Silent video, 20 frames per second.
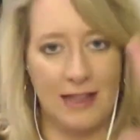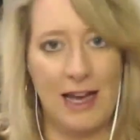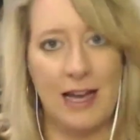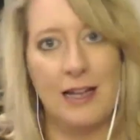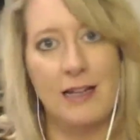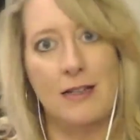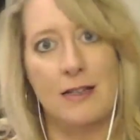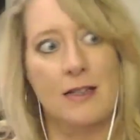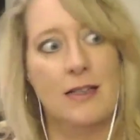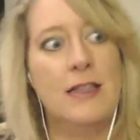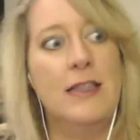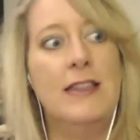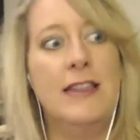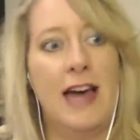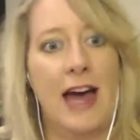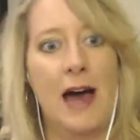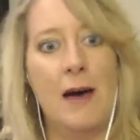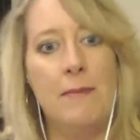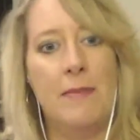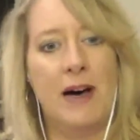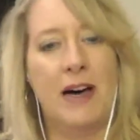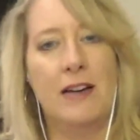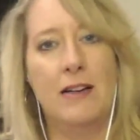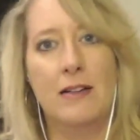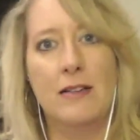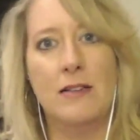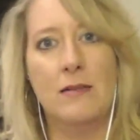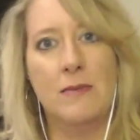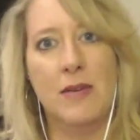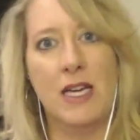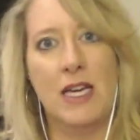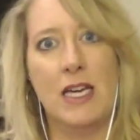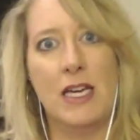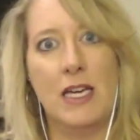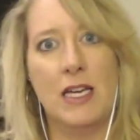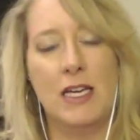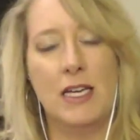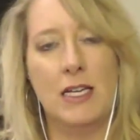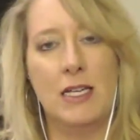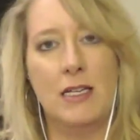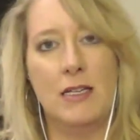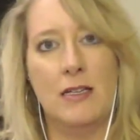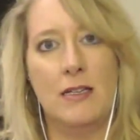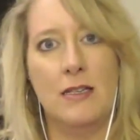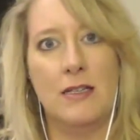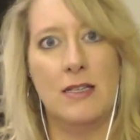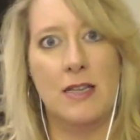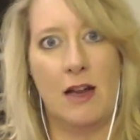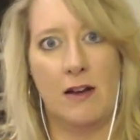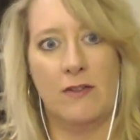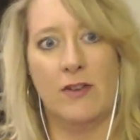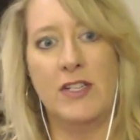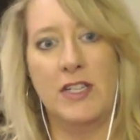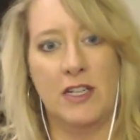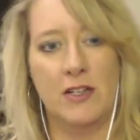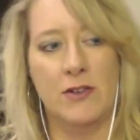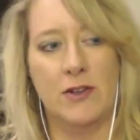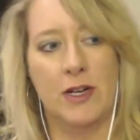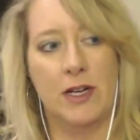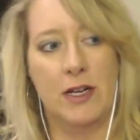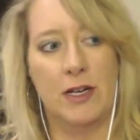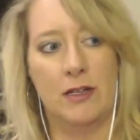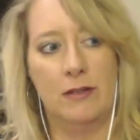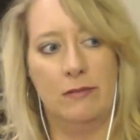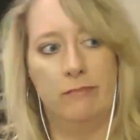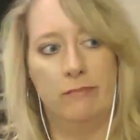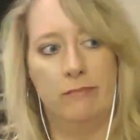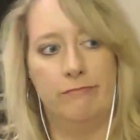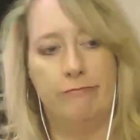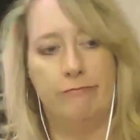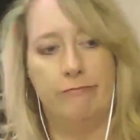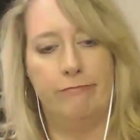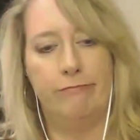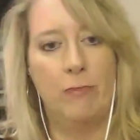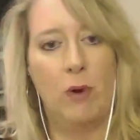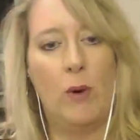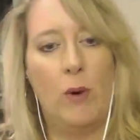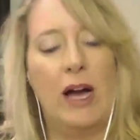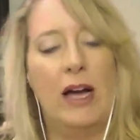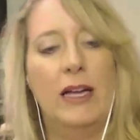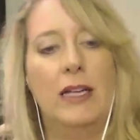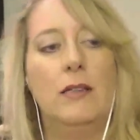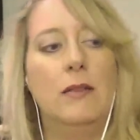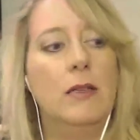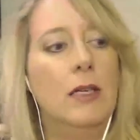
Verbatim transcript: That, that bottle to me is everyday drinking wine.